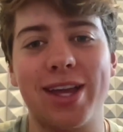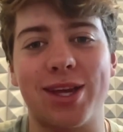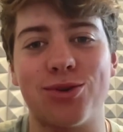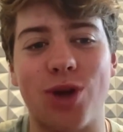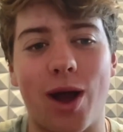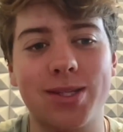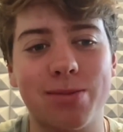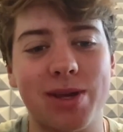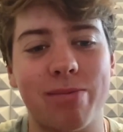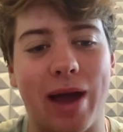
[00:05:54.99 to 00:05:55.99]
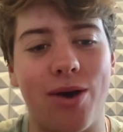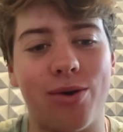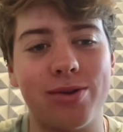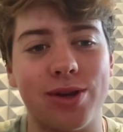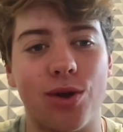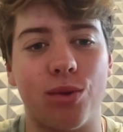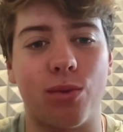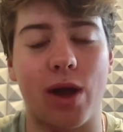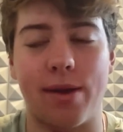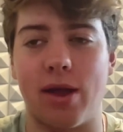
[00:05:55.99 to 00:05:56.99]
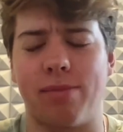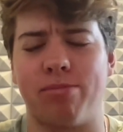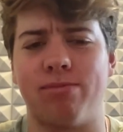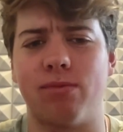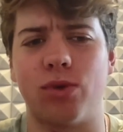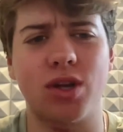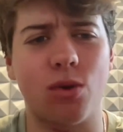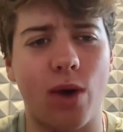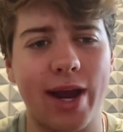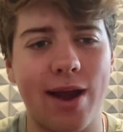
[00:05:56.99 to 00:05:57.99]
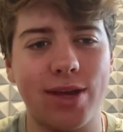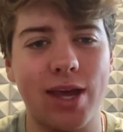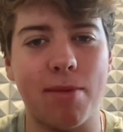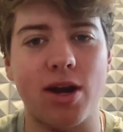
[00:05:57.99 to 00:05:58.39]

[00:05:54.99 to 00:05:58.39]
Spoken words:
Can you talk to me about, was it a whiteout game?